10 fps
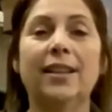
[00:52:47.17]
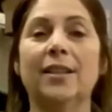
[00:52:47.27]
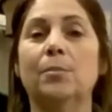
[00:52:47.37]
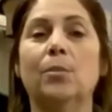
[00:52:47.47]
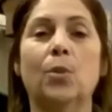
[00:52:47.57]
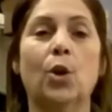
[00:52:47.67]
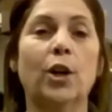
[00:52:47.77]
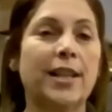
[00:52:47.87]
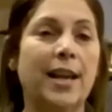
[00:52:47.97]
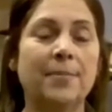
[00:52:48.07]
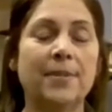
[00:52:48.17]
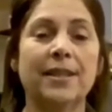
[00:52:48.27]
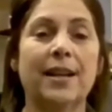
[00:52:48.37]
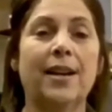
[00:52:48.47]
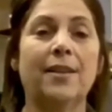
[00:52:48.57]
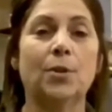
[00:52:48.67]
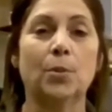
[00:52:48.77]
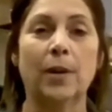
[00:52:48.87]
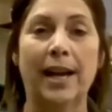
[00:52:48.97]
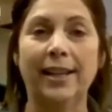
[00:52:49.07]
The more types, a
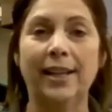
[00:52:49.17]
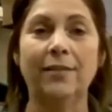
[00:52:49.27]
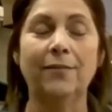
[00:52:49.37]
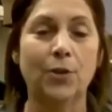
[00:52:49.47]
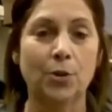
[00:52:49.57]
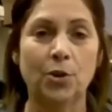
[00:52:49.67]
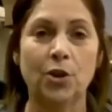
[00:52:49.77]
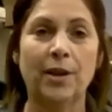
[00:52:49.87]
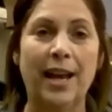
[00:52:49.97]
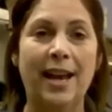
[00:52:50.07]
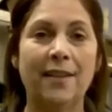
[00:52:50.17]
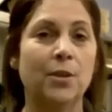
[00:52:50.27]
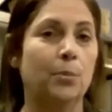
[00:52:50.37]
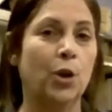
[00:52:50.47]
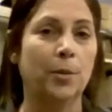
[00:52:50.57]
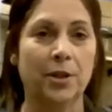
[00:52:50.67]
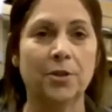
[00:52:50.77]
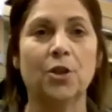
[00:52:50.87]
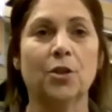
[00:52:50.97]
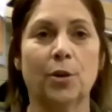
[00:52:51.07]
variety of foods you have, the more
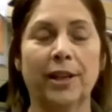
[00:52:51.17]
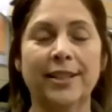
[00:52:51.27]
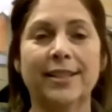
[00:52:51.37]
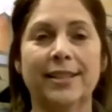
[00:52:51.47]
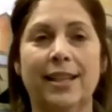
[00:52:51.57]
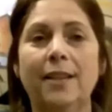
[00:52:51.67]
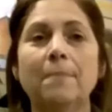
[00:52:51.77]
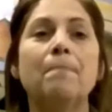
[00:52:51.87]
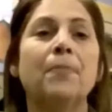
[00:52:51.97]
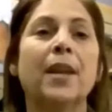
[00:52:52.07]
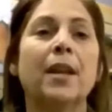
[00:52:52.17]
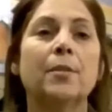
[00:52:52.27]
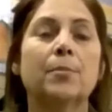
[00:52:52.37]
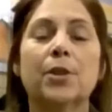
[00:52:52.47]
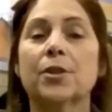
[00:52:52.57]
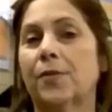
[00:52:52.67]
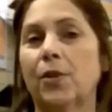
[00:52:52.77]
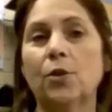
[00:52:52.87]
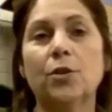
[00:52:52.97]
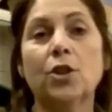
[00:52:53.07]
birds you're going to see. Birds
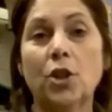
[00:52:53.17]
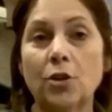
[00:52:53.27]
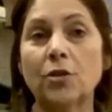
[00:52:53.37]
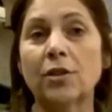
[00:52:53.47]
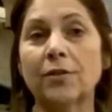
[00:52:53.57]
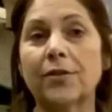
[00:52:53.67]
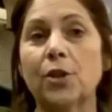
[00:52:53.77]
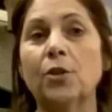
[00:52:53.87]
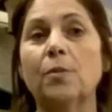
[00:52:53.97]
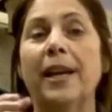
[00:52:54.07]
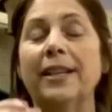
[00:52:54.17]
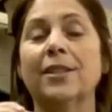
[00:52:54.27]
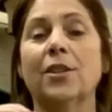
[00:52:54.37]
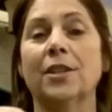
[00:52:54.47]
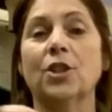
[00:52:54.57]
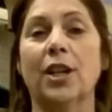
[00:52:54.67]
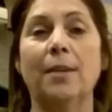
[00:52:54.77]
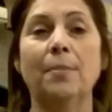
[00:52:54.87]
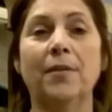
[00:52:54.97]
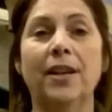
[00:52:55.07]
food, choose their food based on the
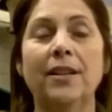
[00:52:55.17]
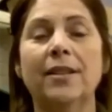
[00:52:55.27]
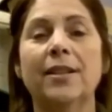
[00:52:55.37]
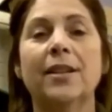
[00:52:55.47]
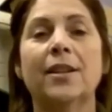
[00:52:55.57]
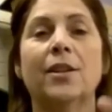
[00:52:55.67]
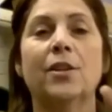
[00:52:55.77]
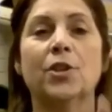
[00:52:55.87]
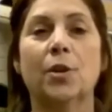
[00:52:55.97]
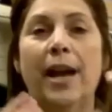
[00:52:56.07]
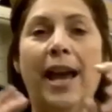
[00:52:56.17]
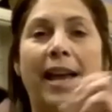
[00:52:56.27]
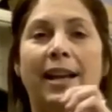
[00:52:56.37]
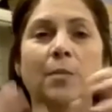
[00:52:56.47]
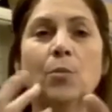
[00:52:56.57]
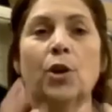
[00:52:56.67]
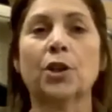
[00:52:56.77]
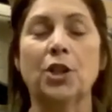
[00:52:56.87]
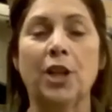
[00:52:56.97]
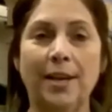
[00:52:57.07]
shape of it. So adding more
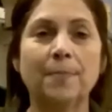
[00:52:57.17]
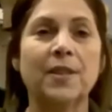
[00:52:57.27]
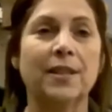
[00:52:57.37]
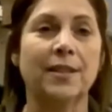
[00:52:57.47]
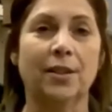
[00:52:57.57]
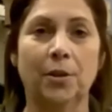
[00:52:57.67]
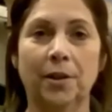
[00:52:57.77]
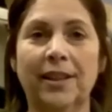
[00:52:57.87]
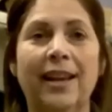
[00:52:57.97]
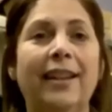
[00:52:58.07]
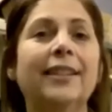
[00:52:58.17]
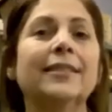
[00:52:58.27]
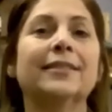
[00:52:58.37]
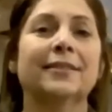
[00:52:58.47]
shapes is a good thing.